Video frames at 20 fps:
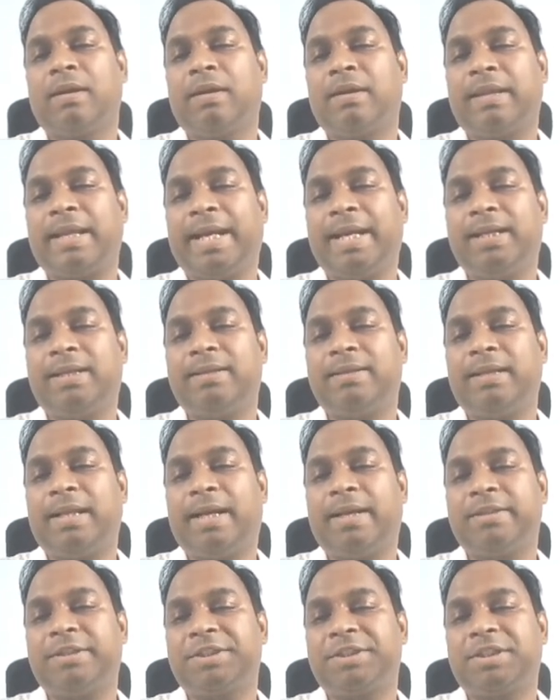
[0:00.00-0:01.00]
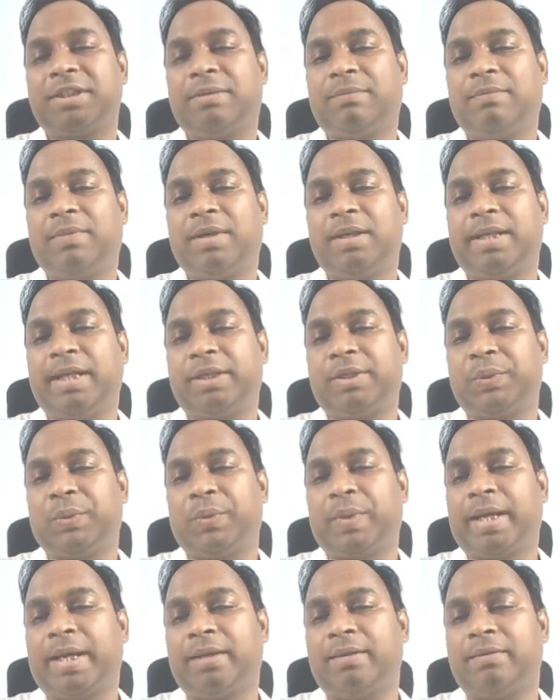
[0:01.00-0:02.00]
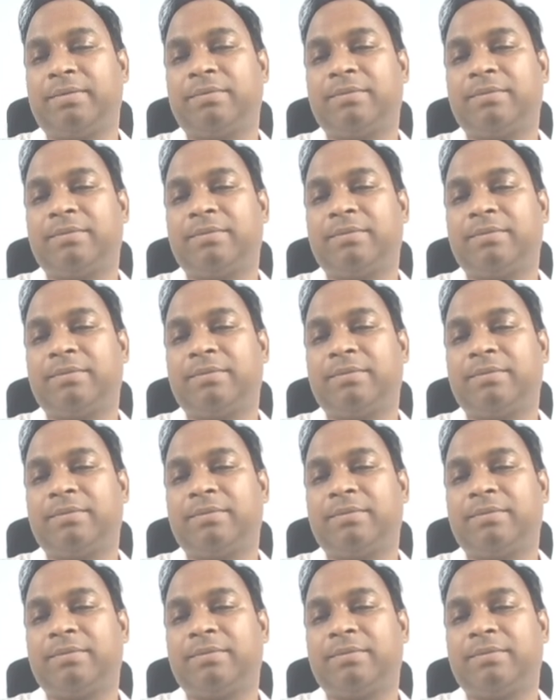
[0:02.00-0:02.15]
Write the largest number that you can.